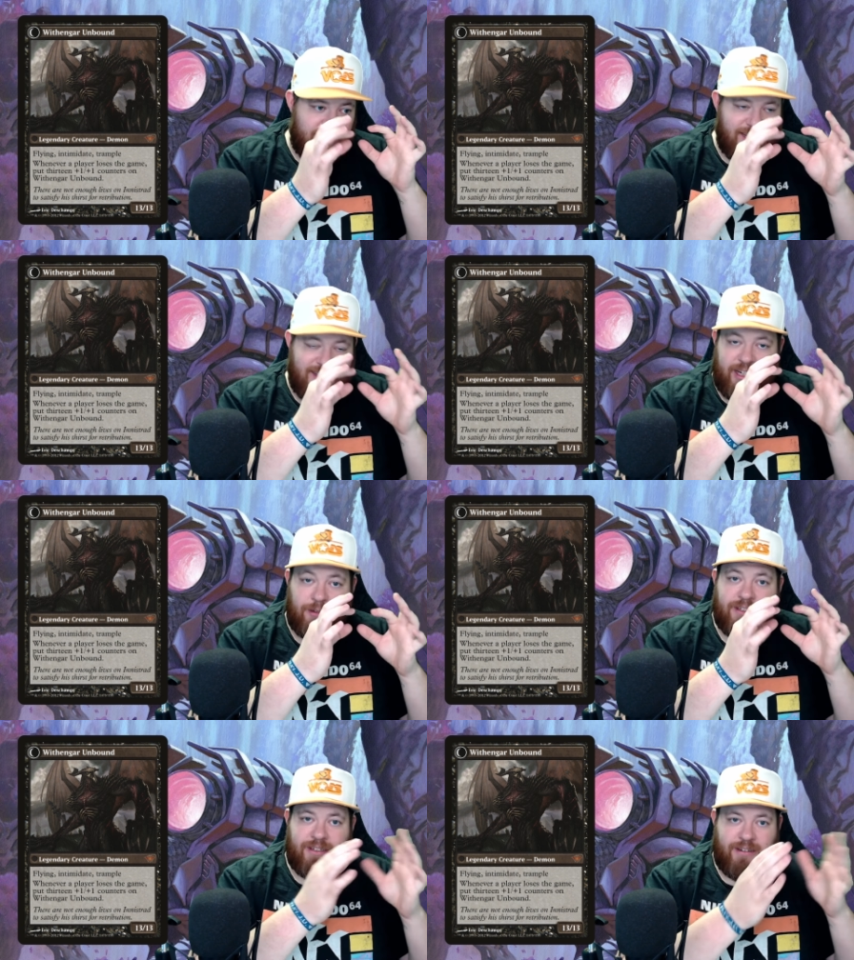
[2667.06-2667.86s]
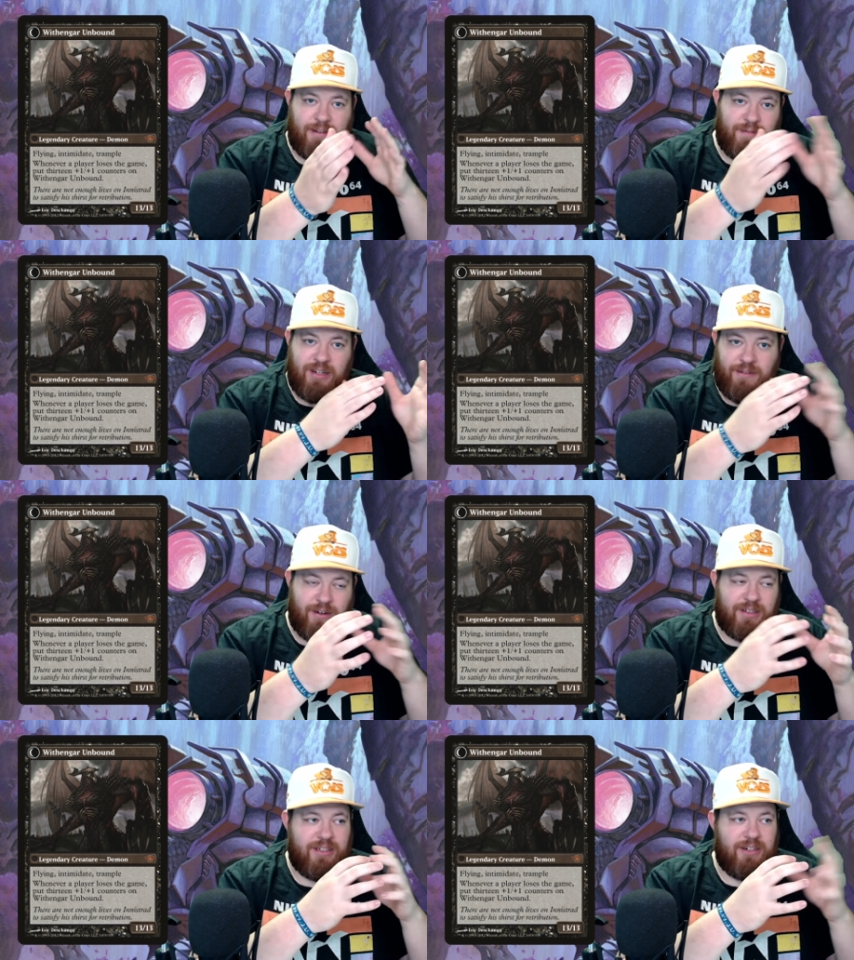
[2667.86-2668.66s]
delta of the
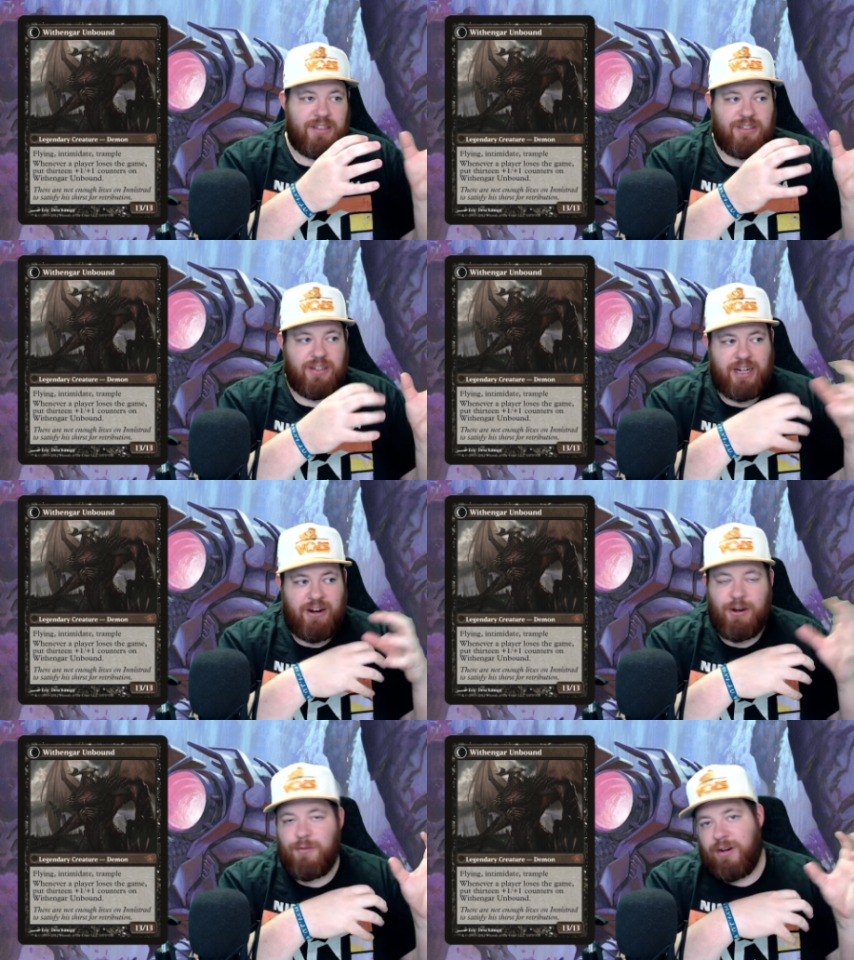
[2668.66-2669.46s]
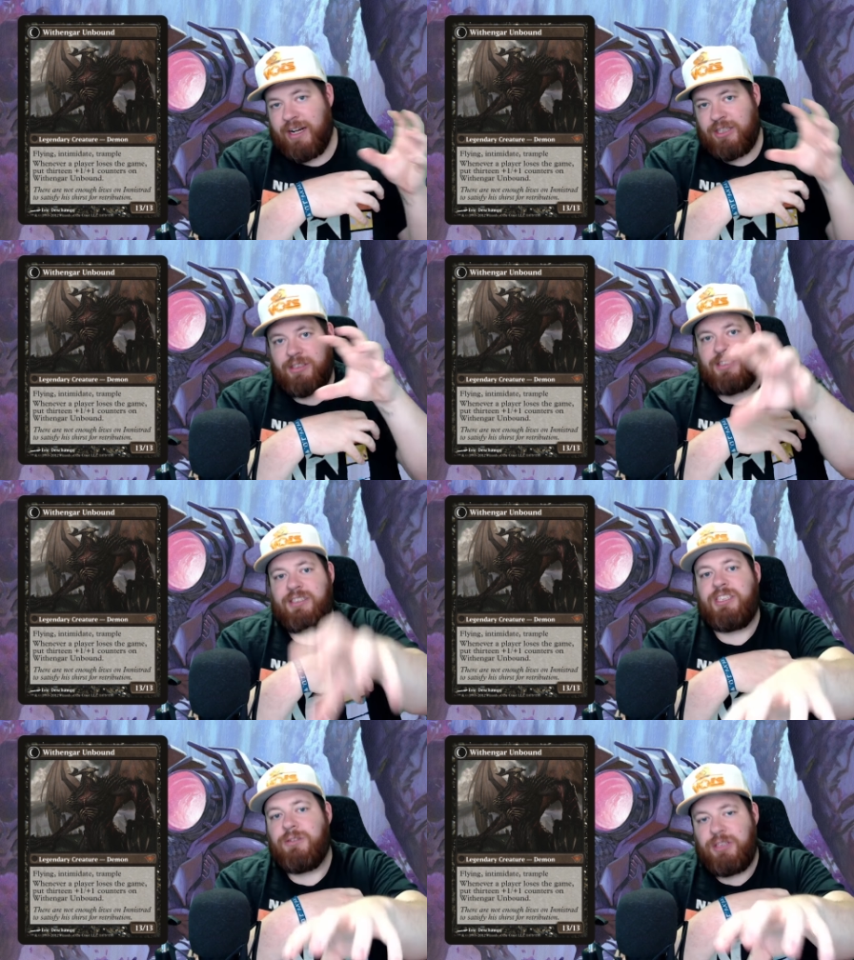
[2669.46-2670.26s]
difference there is going to carry over and actually
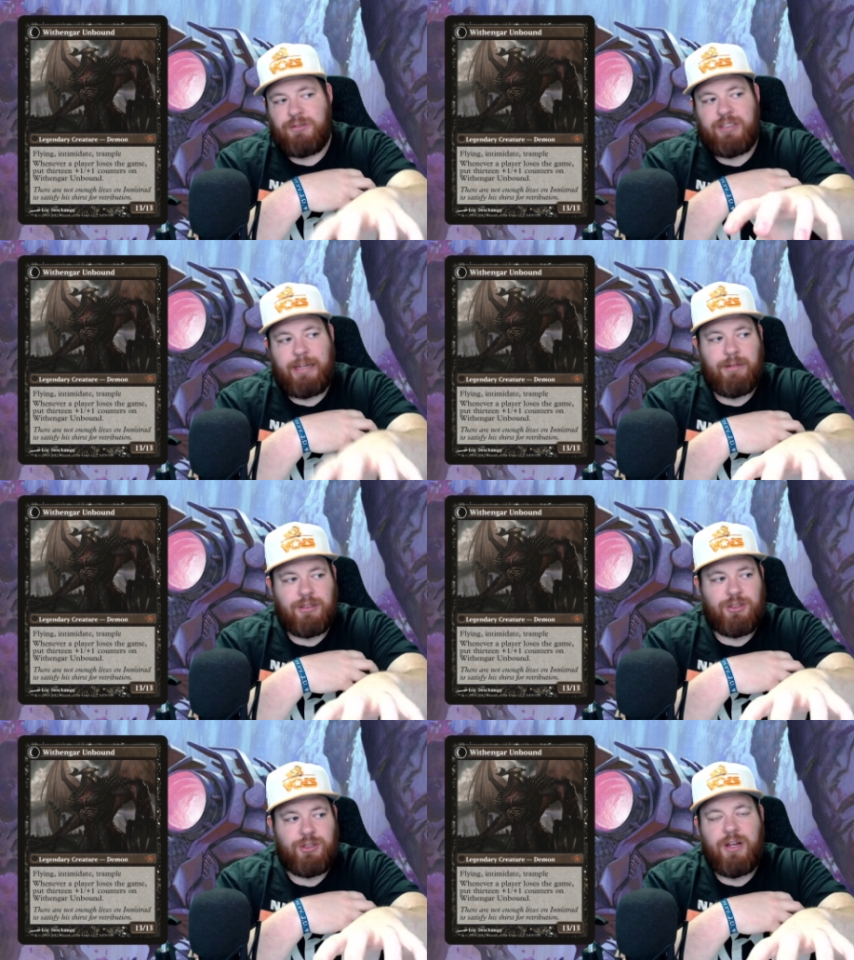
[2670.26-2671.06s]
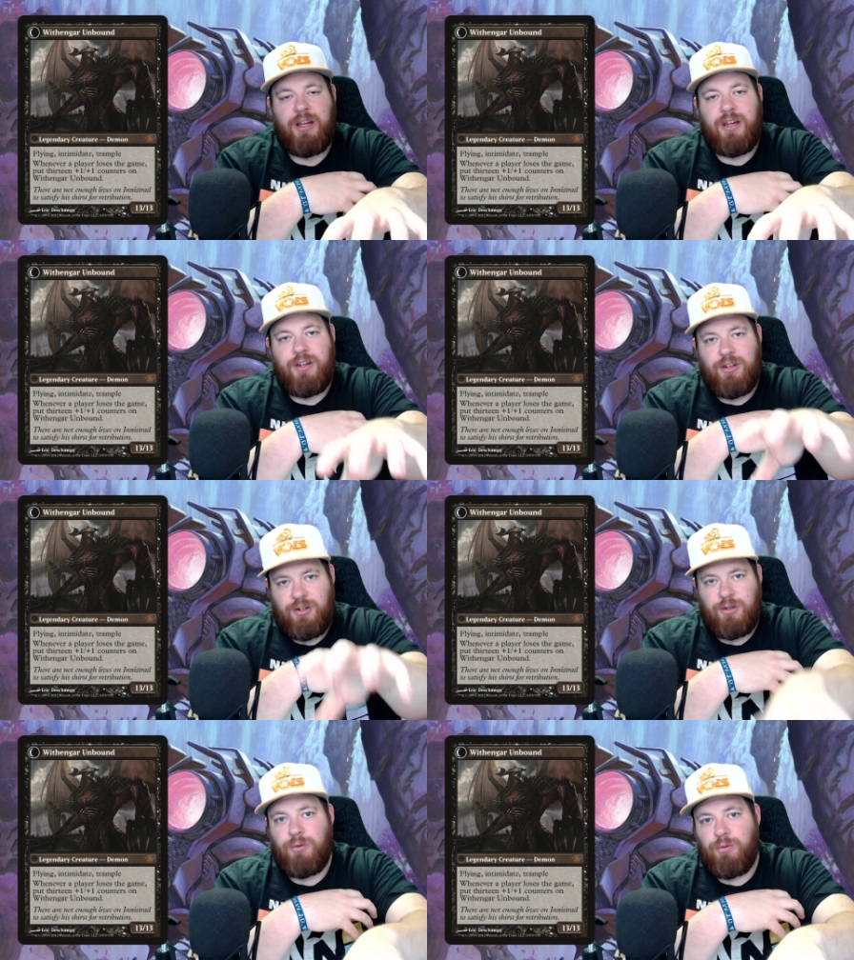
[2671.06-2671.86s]
still deal damage
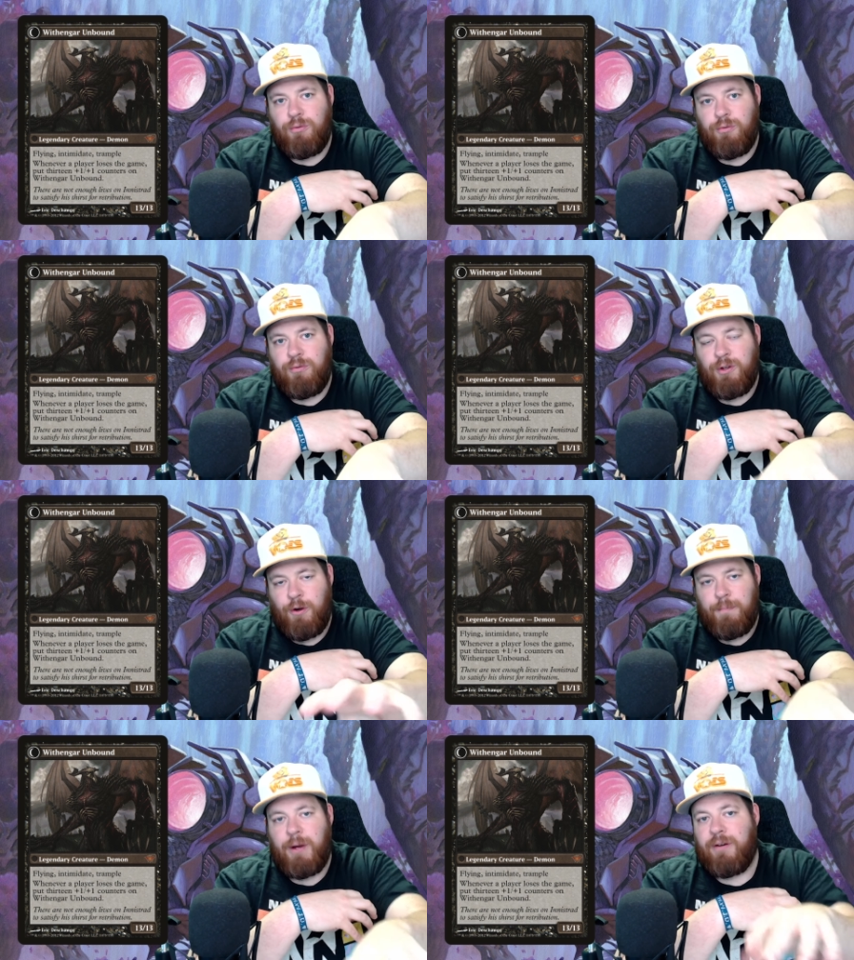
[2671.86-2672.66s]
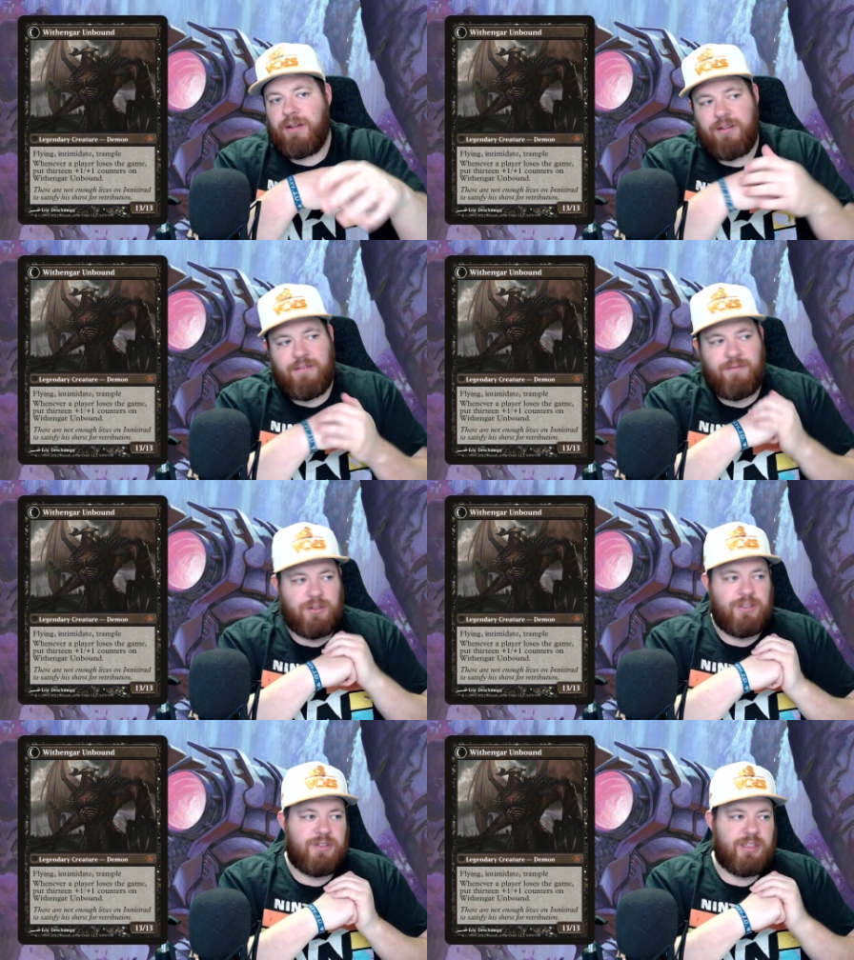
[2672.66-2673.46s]
to your opponent
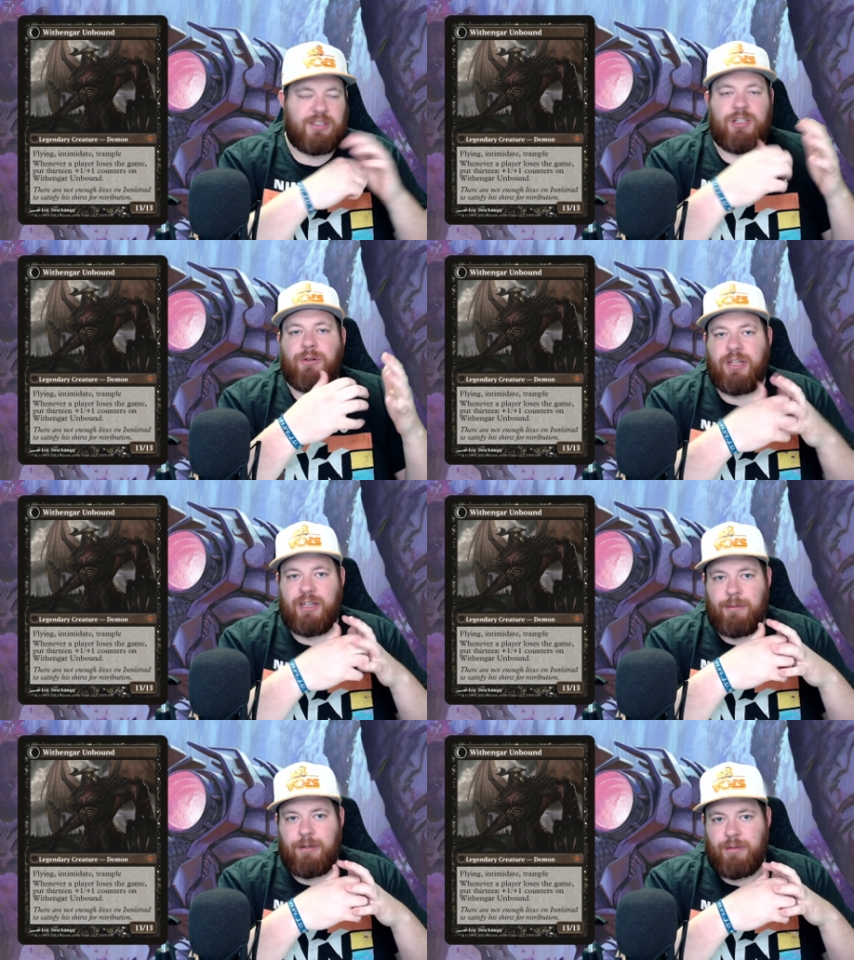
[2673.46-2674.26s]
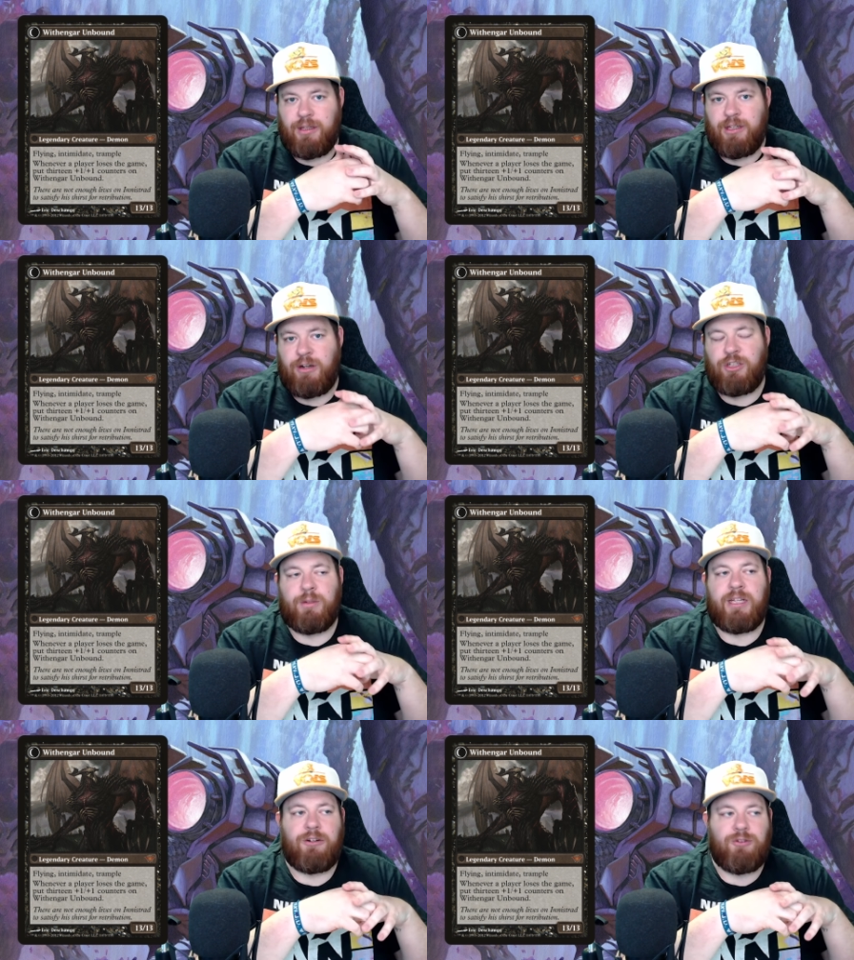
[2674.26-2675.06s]
versus it soaking it up completely. A creature
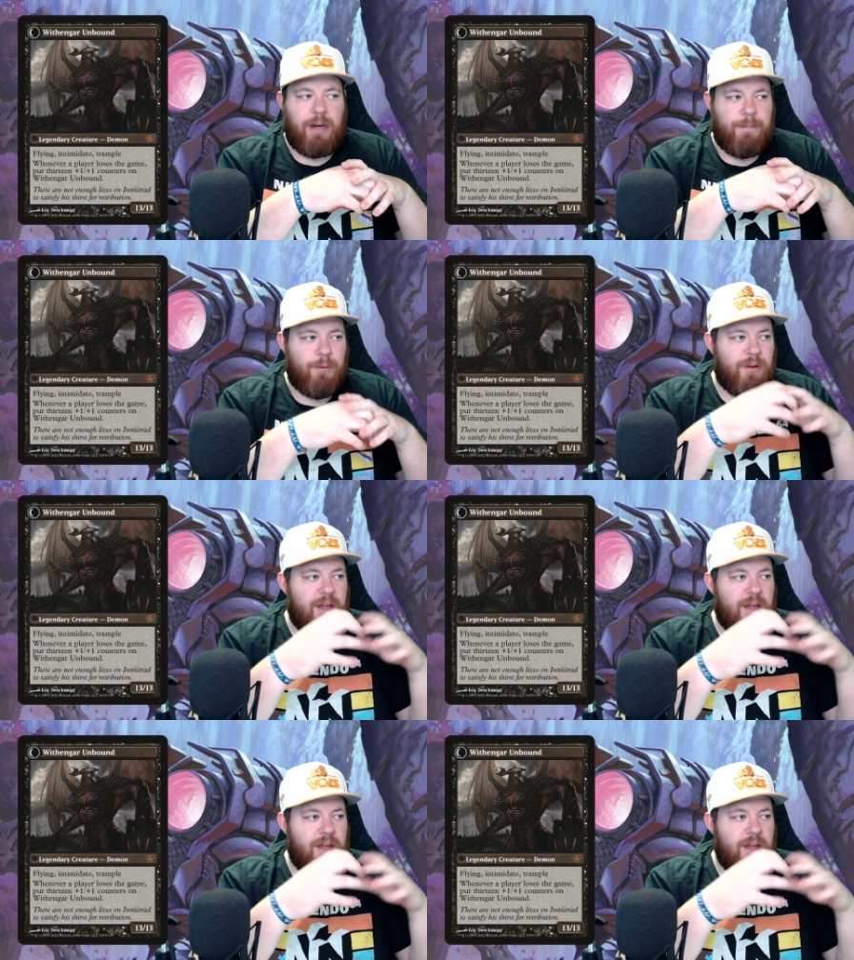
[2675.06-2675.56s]
without trample